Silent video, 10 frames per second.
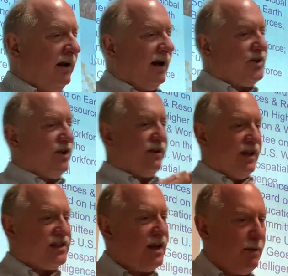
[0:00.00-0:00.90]
I served in
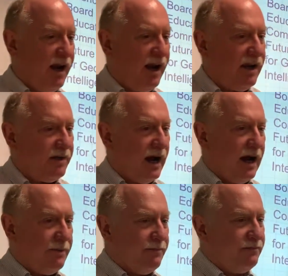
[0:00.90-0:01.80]
this committee,
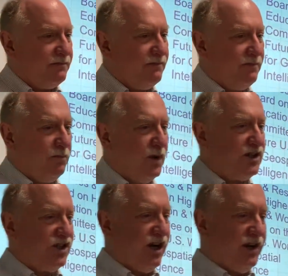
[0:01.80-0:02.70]

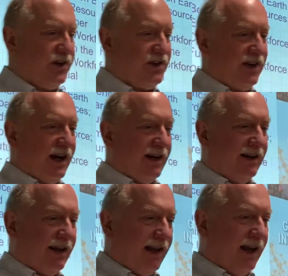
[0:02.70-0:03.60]
which is
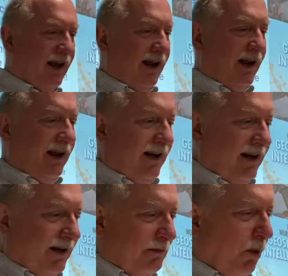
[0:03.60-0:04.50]
the
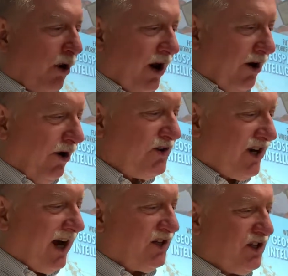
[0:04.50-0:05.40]
Board on Earth
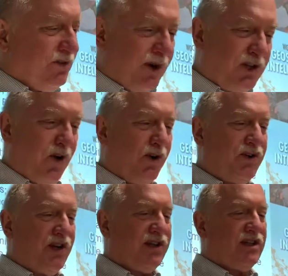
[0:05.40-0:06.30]
Sciences and
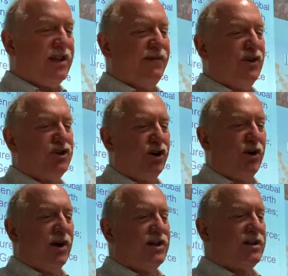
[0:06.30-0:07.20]
Resources. It's the future
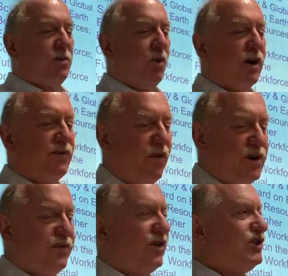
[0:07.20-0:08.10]
U.S.
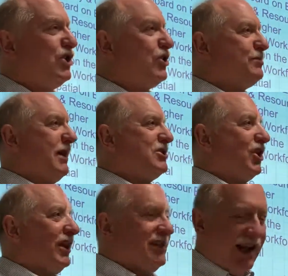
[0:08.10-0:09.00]
workforce for
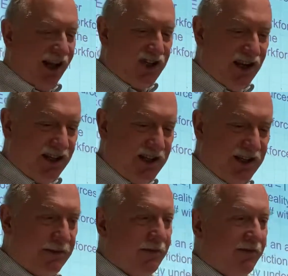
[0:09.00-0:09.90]
geospatial intelligence.